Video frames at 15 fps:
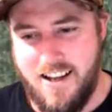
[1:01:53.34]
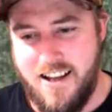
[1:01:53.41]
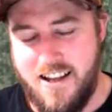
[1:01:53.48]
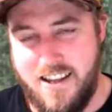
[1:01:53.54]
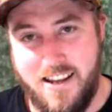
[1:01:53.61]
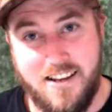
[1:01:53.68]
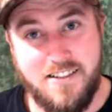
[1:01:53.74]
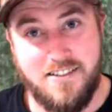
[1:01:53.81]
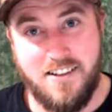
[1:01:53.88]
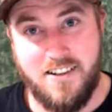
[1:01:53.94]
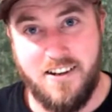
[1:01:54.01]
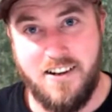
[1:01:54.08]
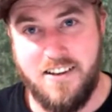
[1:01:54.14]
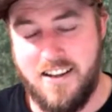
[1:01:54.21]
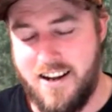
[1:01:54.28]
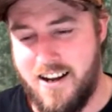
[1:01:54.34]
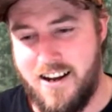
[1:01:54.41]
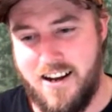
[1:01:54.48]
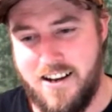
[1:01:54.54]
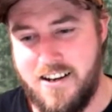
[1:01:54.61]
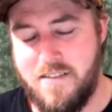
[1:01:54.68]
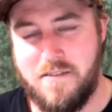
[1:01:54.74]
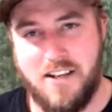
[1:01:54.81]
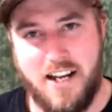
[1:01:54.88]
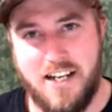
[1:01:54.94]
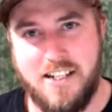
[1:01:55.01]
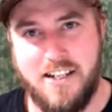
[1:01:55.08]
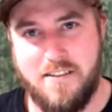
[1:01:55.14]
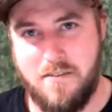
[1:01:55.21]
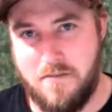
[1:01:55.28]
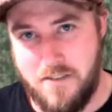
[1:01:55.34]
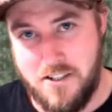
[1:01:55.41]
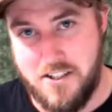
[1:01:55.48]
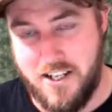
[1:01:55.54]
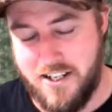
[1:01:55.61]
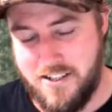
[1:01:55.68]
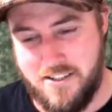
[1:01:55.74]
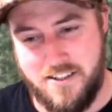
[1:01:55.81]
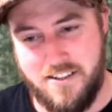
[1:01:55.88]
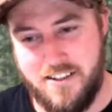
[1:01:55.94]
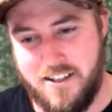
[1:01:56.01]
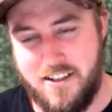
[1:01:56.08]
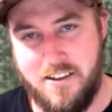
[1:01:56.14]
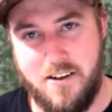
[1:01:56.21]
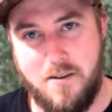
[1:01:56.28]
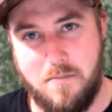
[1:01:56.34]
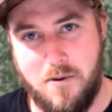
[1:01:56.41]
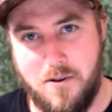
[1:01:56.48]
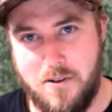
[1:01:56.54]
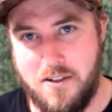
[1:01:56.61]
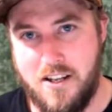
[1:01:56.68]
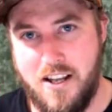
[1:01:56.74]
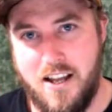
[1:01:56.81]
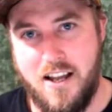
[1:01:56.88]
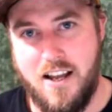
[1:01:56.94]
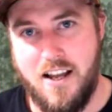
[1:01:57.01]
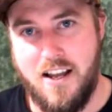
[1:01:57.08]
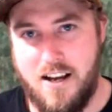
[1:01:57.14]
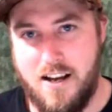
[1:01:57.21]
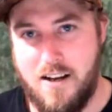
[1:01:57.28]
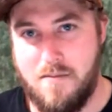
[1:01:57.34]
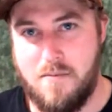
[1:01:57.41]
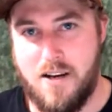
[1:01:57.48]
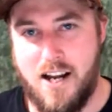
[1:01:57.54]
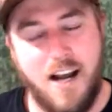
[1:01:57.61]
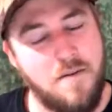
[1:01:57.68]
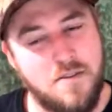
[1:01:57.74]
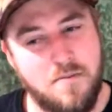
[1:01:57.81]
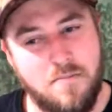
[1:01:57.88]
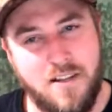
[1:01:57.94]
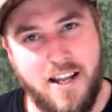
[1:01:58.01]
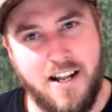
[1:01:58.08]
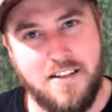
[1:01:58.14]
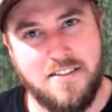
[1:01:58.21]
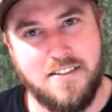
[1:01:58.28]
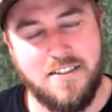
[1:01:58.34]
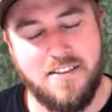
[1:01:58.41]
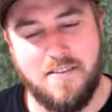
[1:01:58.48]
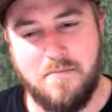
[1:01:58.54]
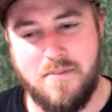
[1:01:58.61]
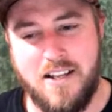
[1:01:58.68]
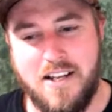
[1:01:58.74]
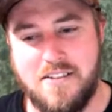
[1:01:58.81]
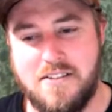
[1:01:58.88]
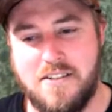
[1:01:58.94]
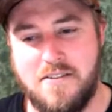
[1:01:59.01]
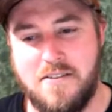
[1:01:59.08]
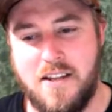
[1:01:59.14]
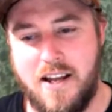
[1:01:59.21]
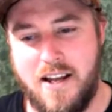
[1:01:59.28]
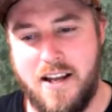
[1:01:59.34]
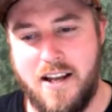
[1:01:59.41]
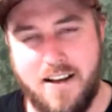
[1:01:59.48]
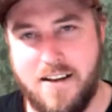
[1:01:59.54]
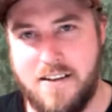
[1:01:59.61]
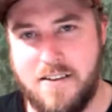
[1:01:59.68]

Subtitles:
Yes, I know they are hard enough to catch out of a fish tank, let alone a pond. But I have some plans to do that.